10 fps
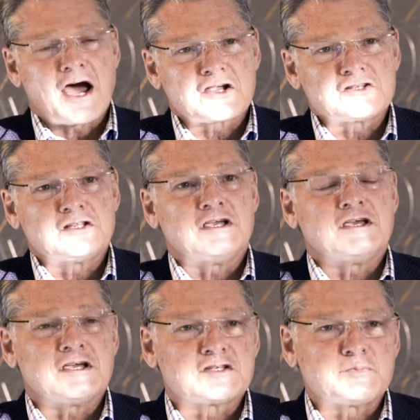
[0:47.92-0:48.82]

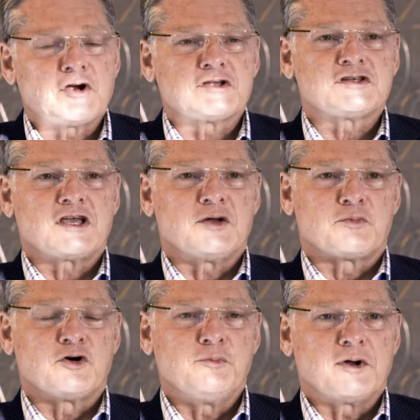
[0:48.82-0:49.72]
actually experiencing
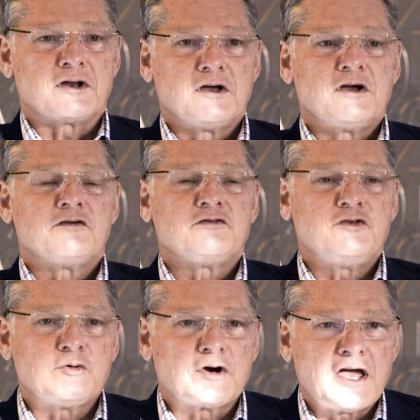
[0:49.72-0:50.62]
improvement,
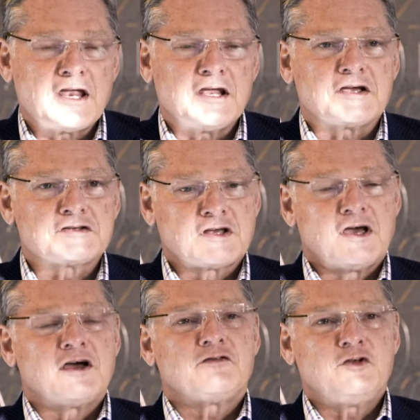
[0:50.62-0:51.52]
fewer headaches,
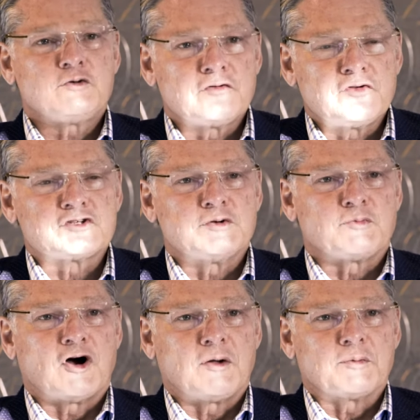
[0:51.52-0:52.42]
fewer vision
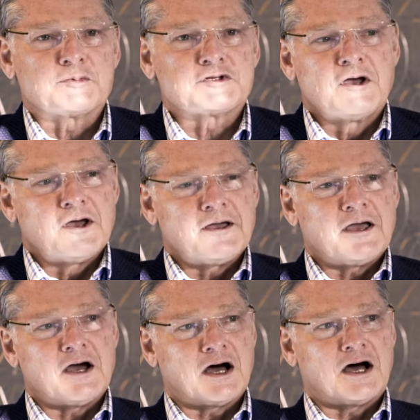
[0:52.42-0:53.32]
problems,
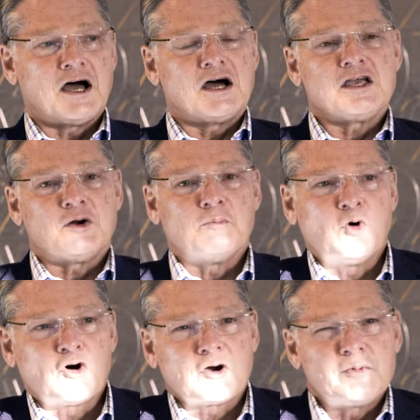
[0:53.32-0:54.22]

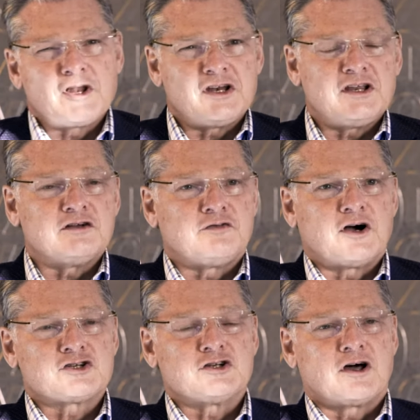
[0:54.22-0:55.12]
more ability to
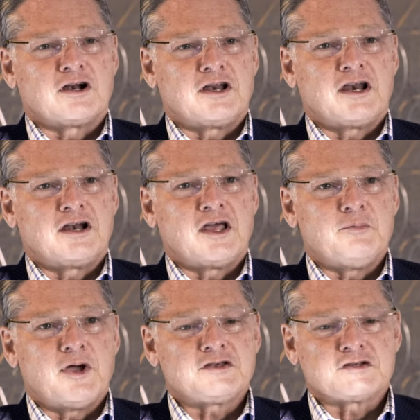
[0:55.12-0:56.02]
function on a day-to-day
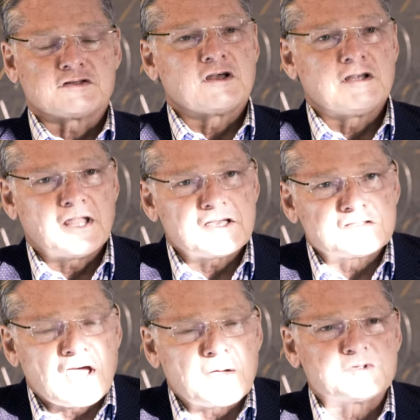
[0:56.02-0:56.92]
basis,
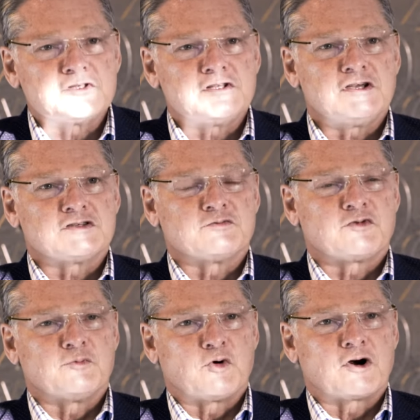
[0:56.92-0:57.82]
less absenteeism
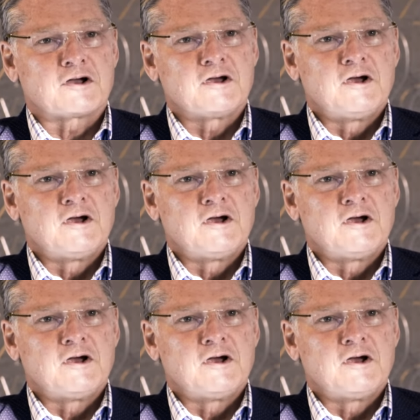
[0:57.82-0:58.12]
from work,